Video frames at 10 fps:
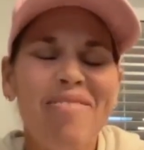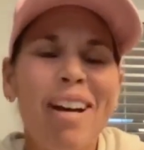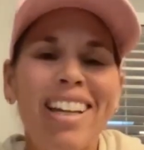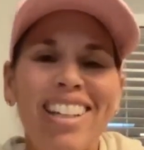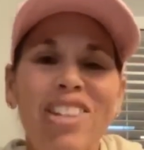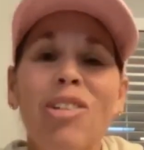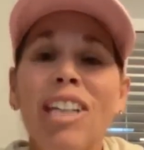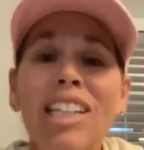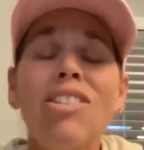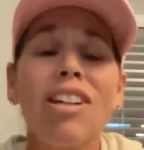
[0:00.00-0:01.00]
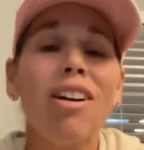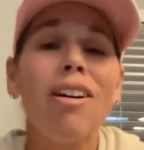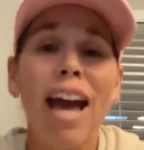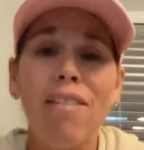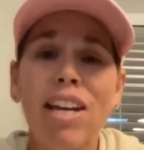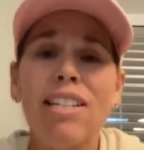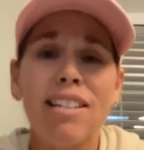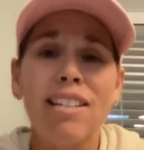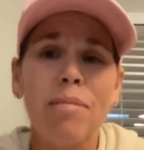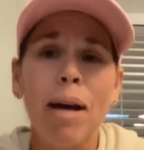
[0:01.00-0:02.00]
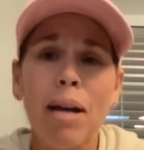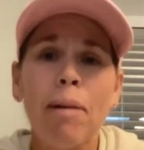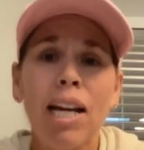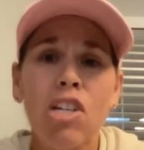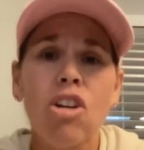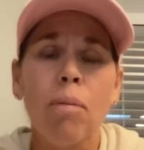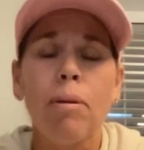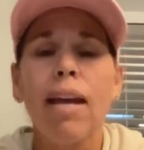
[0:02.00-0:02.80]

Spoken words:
but you need to go have that tested by a bike shop.